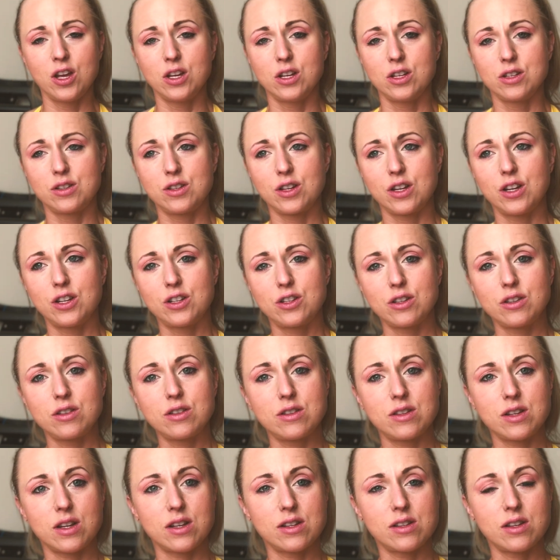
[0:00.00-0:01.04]
So
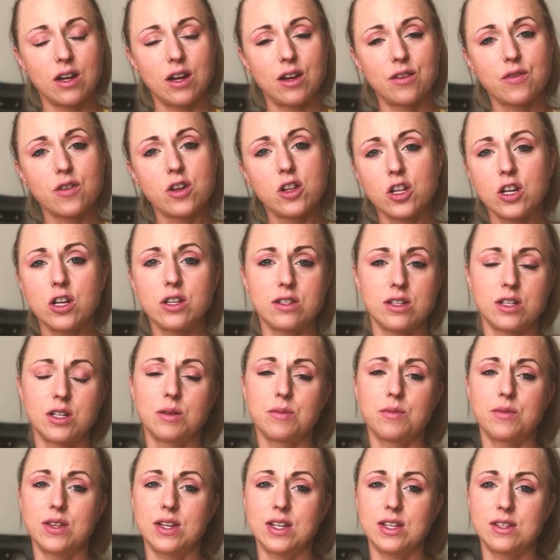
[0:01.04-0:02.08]
just sort of closing
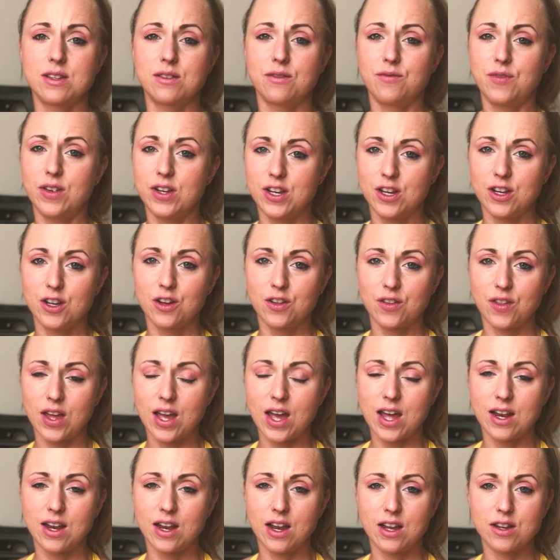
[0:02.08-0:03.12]
up this video
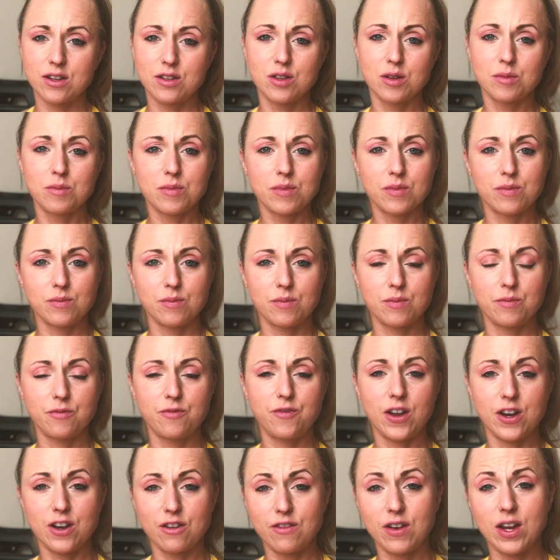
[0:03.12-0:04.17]
then, some
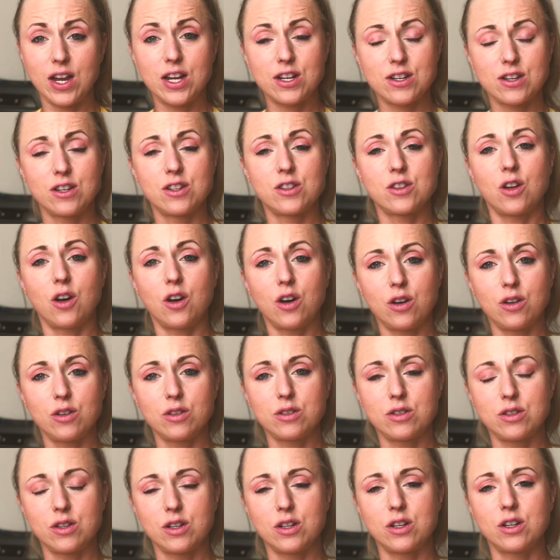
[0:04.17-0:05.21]
federations
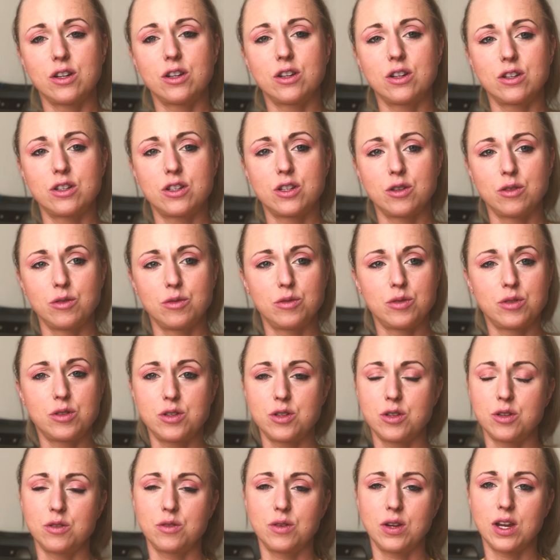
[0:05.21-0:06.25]
also choose
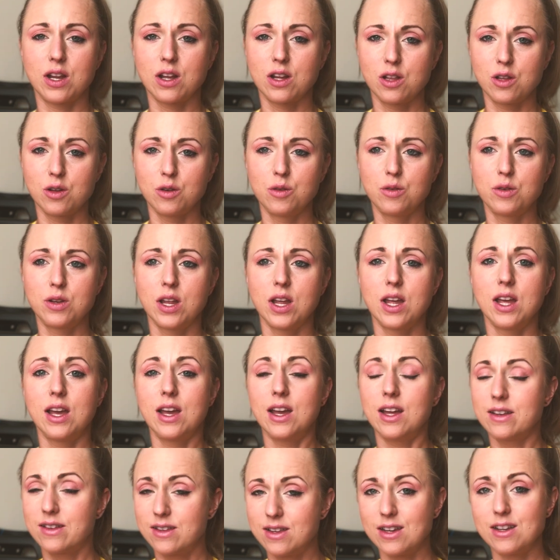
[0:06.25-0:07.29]
to include
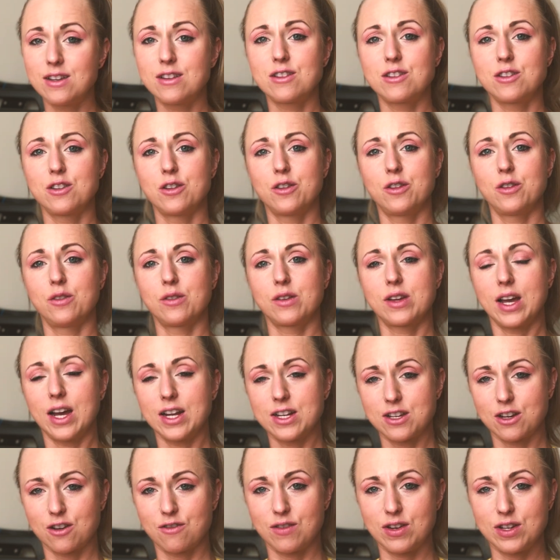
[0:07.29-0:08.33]
additional
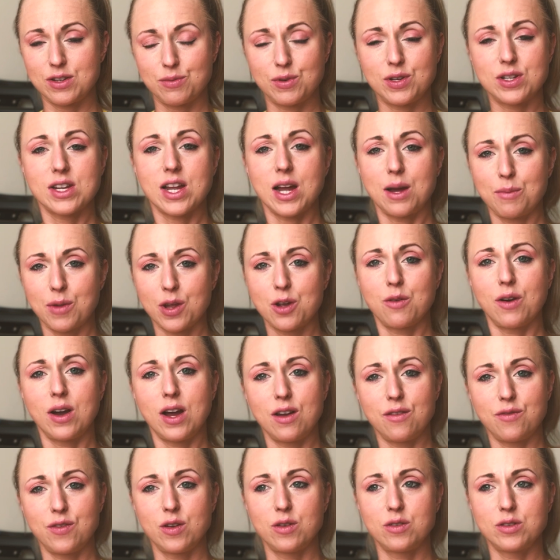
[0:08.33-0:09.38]
categories which can be
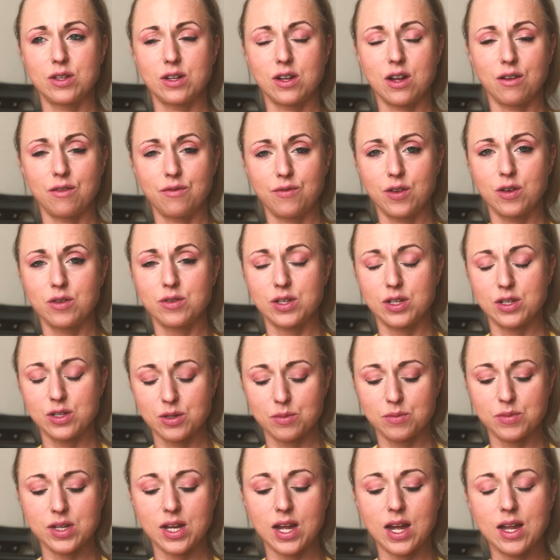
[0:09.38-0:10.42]
quite confusing
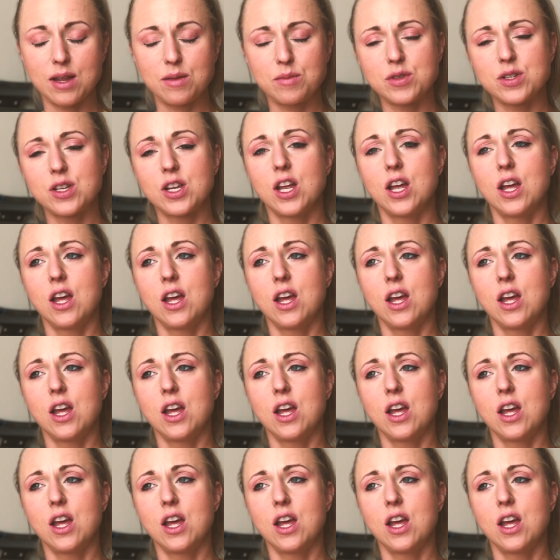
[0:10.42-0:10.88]
sometimes.